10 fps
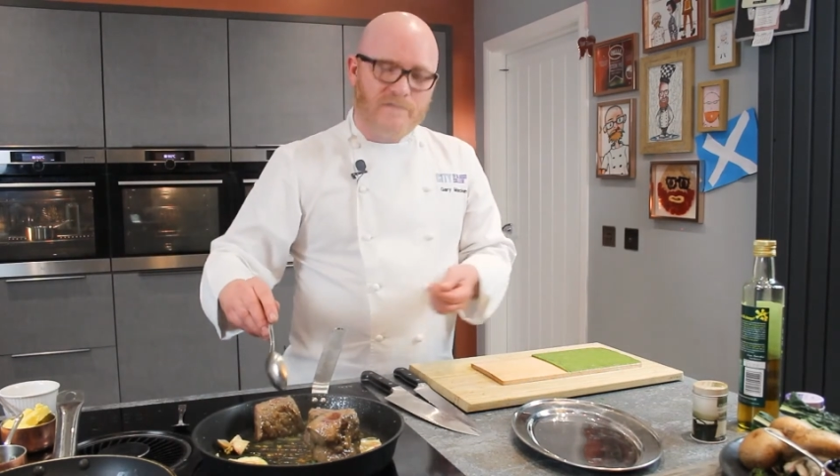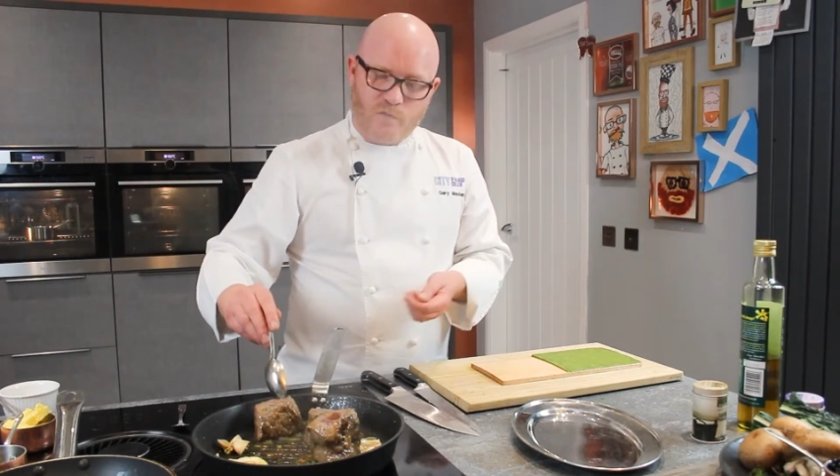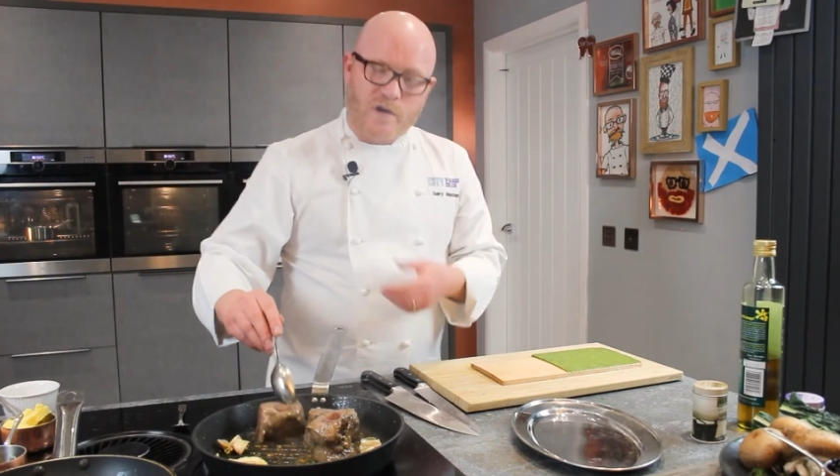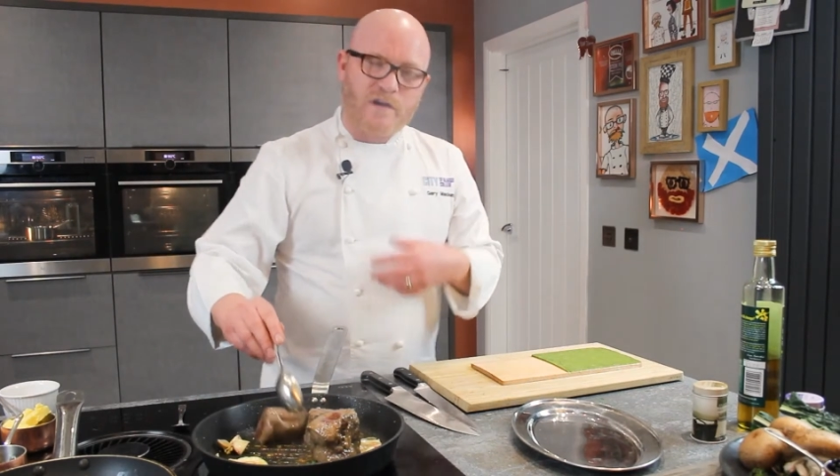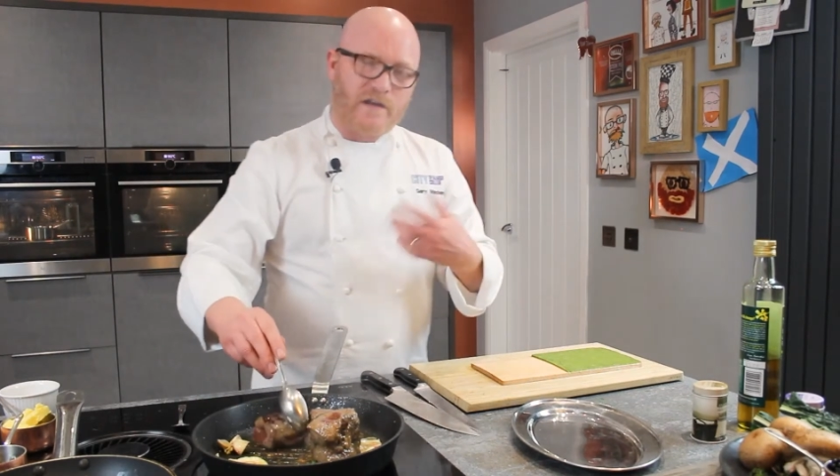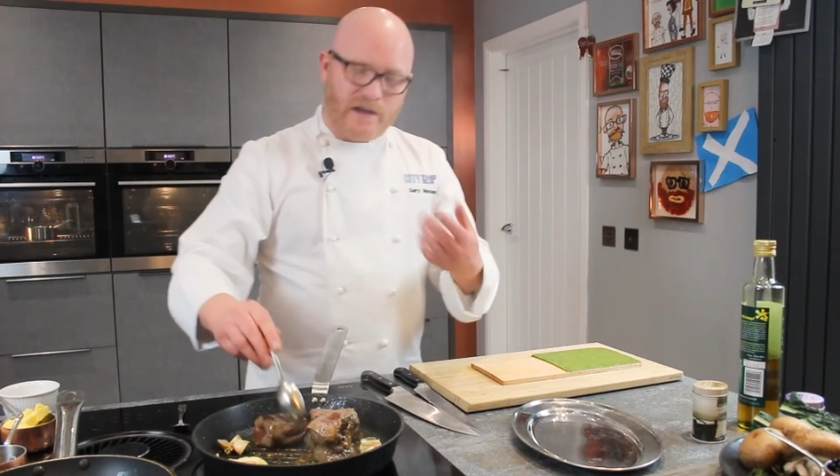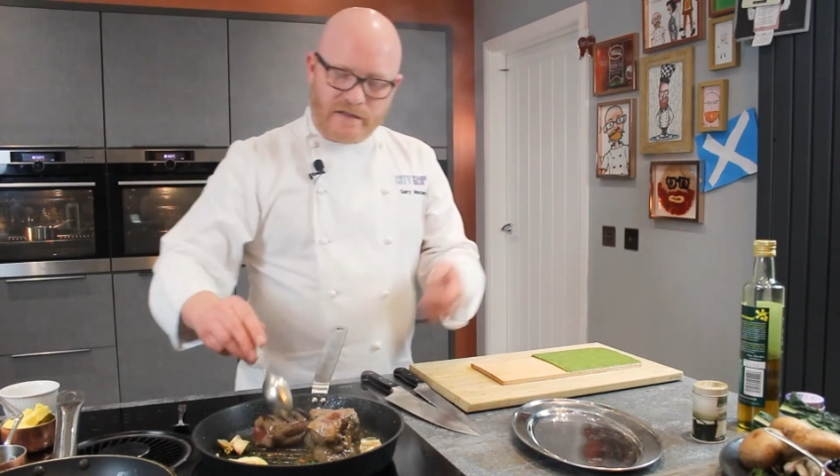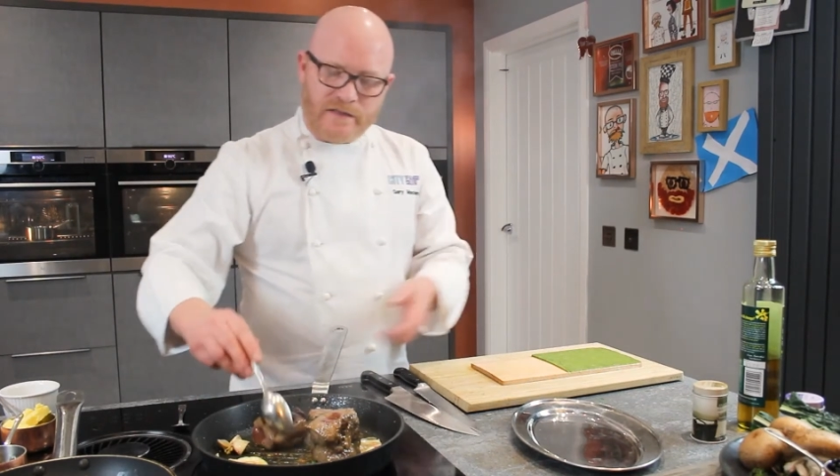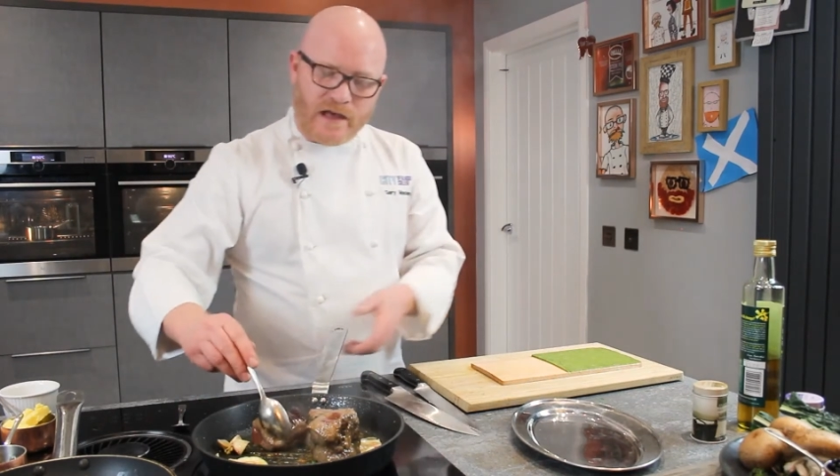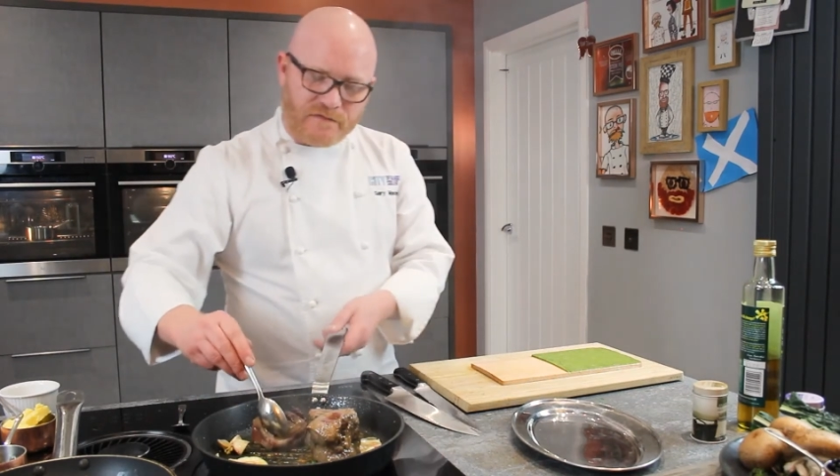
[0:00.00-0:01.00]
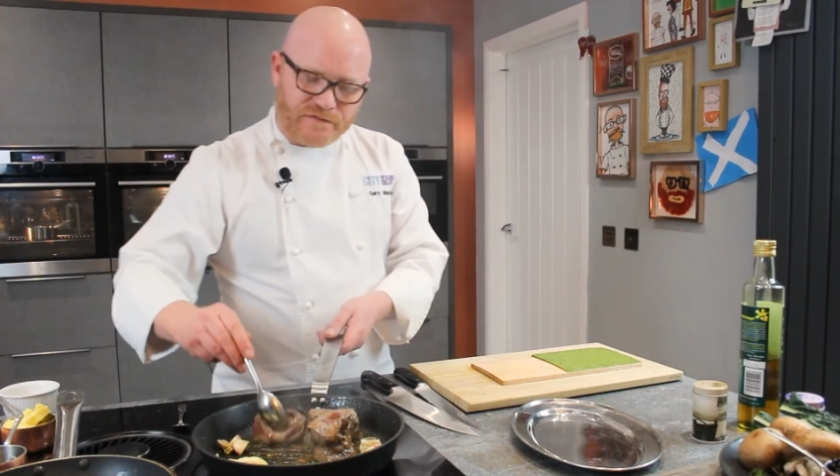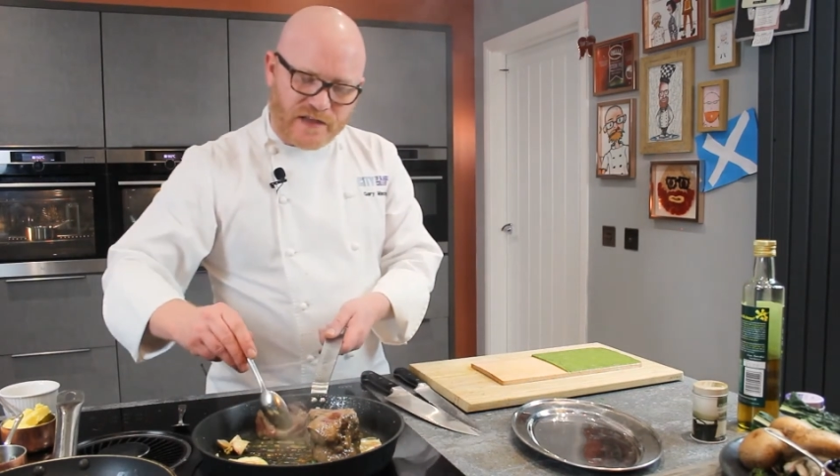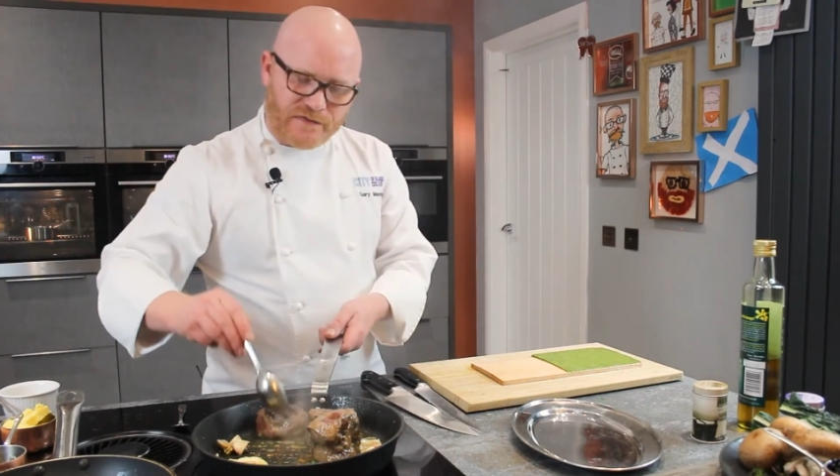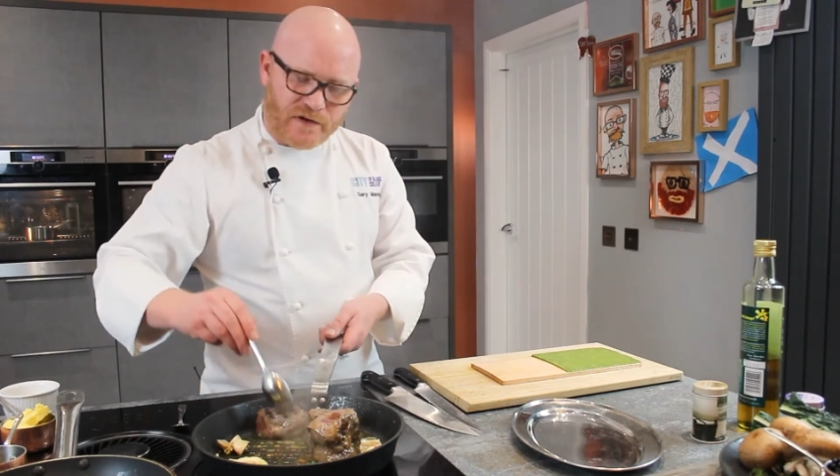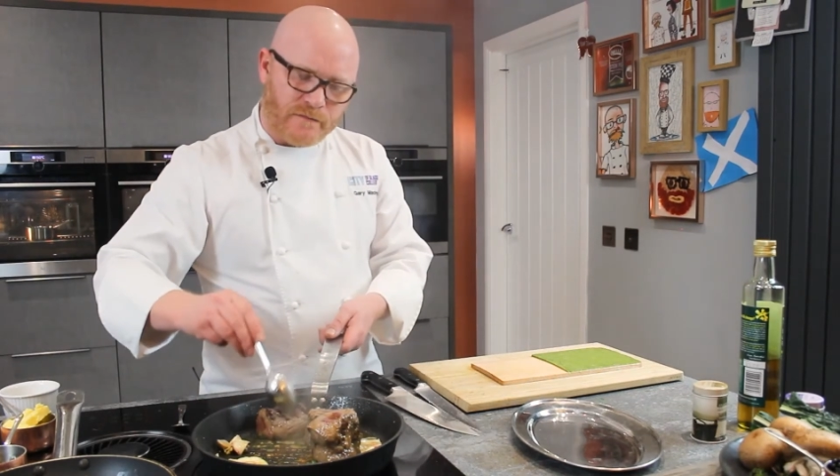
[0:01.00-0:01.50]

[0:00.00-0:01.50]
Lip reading: we're creating that flavour.